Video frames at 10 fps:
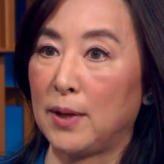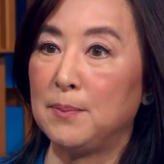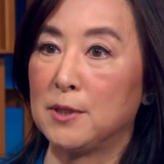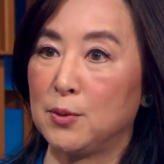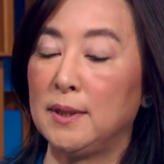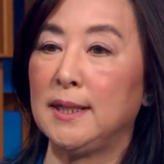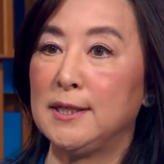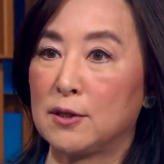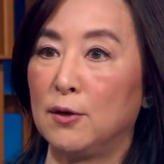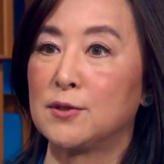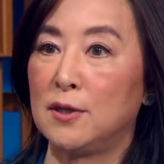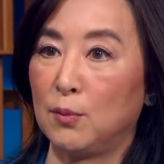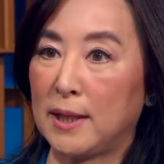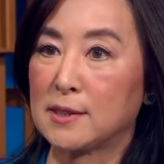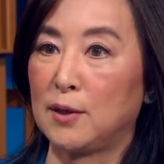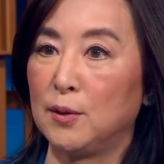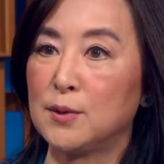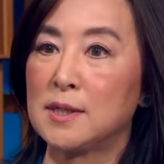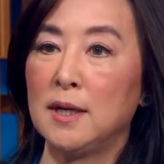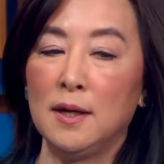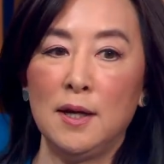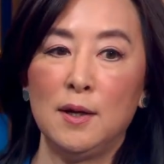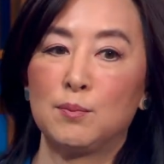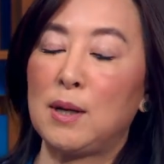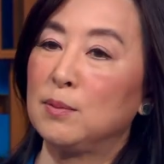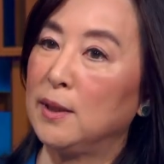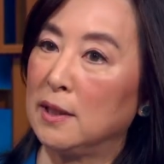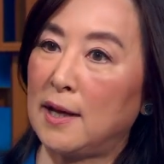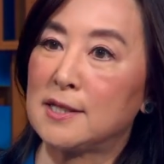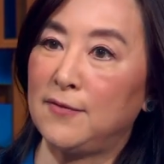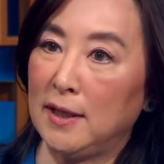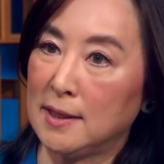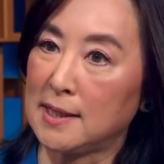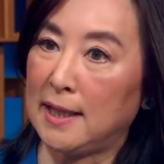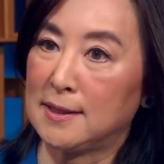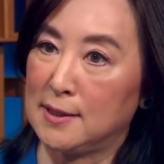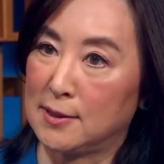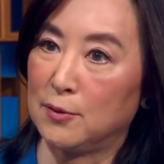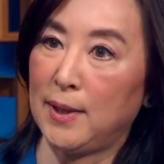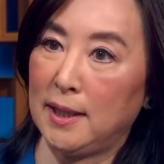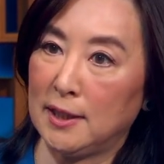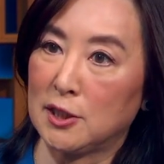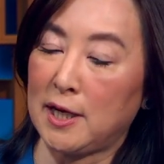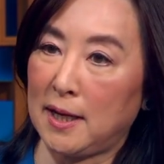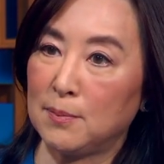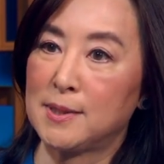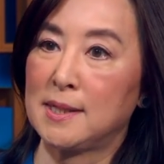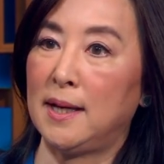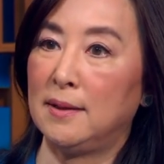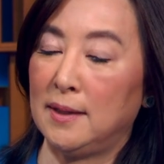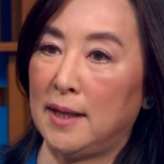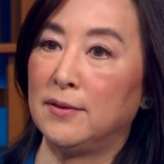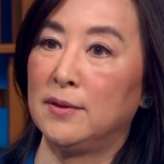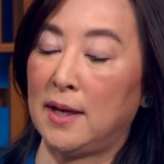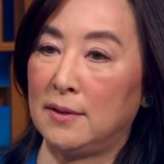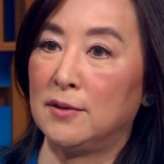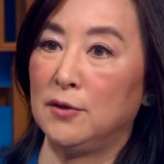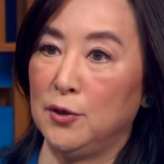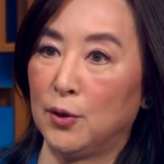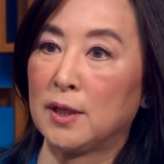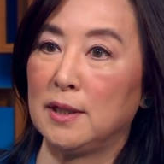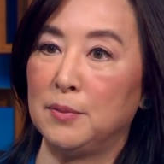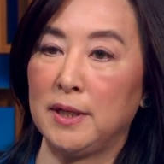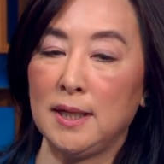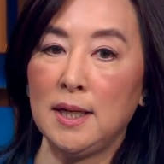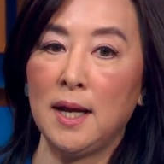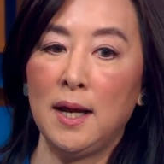right, between the East Coast and the West Coast. Probably the Las Vegas Aces, the reigning champs, and the New York Liberty.